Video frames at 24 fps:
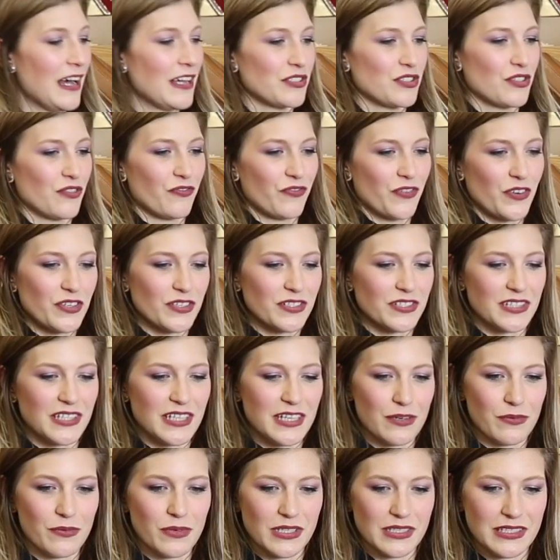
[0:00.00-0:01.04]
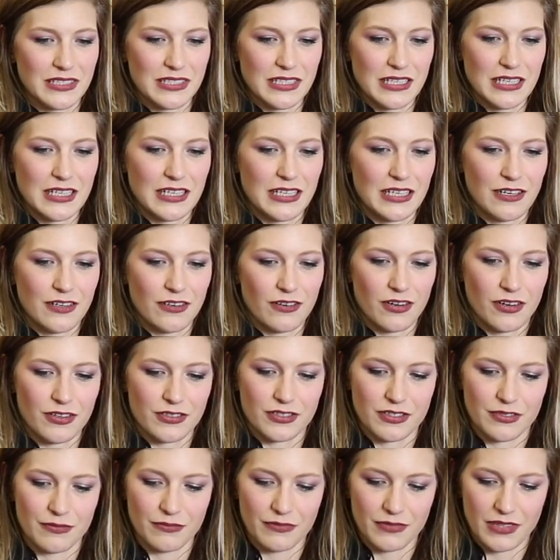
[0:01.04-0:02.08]
So first thing we see here are
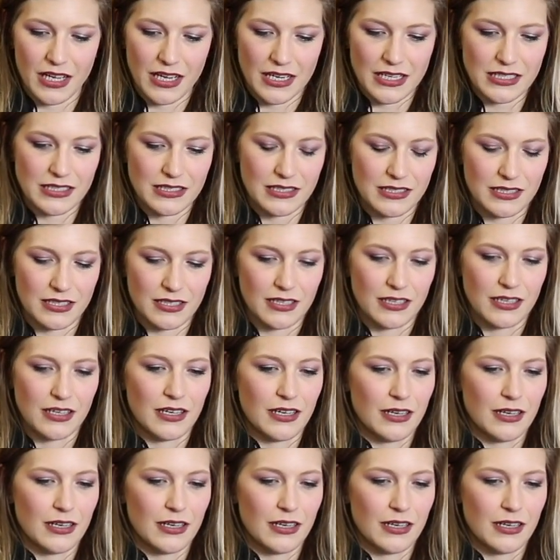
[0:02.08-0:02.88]
some nice,